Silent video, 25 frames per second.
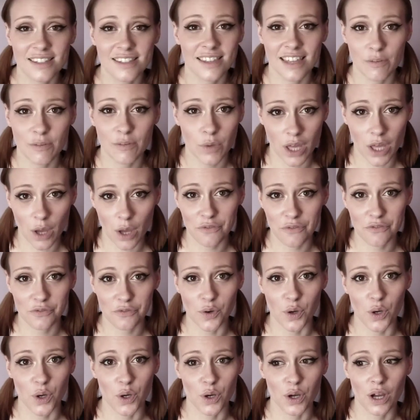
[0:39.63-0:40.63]
the theme we're going
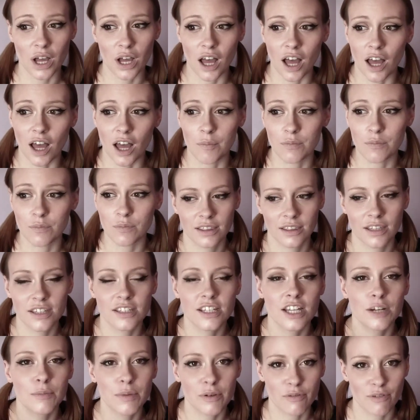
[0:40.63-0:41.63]
for. There's
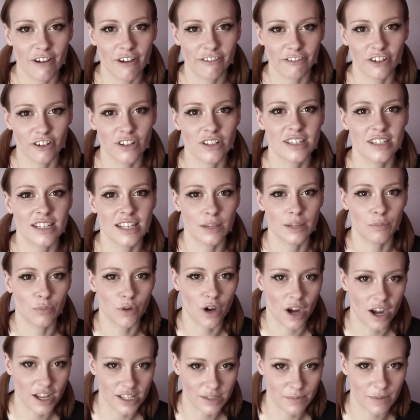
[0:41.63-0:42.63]
going to be reference in the
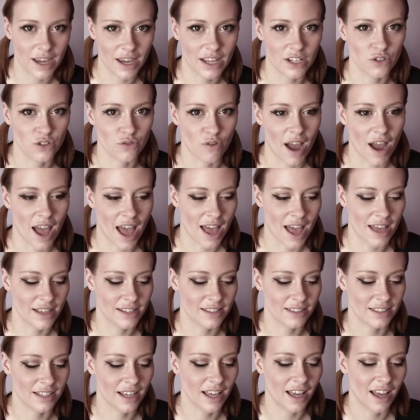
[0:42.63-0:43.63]
bridesmaid
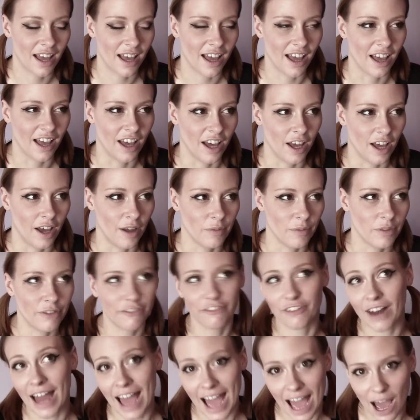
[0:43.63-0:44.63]
dress, the
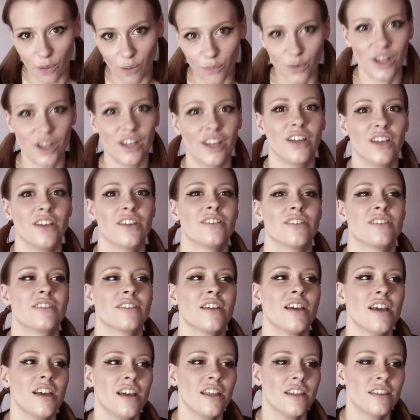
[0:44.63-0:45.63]

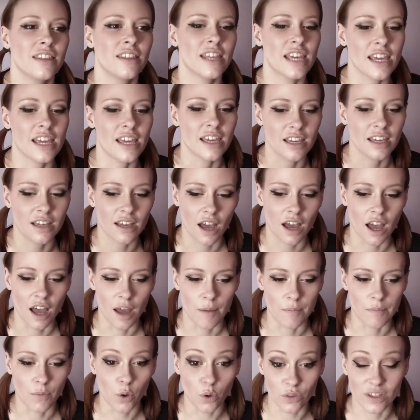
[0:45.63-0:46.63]
flowers, the
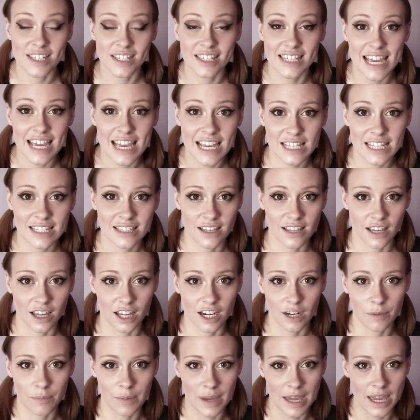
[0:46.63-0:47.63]
all the seats, they're
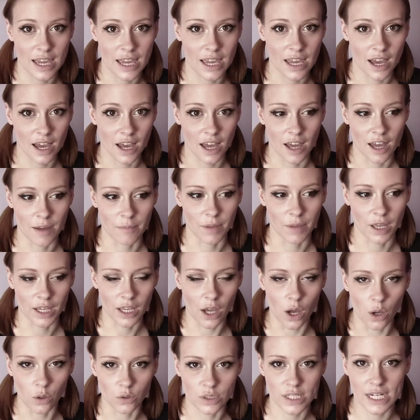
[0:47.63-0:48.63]
going to be
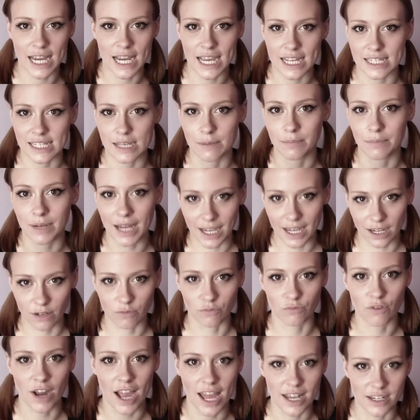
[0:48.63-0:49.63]
like alternating black
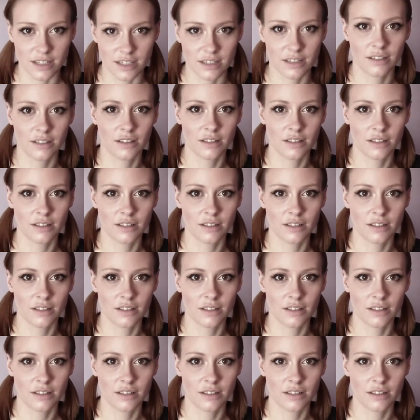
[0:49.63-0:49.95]
and red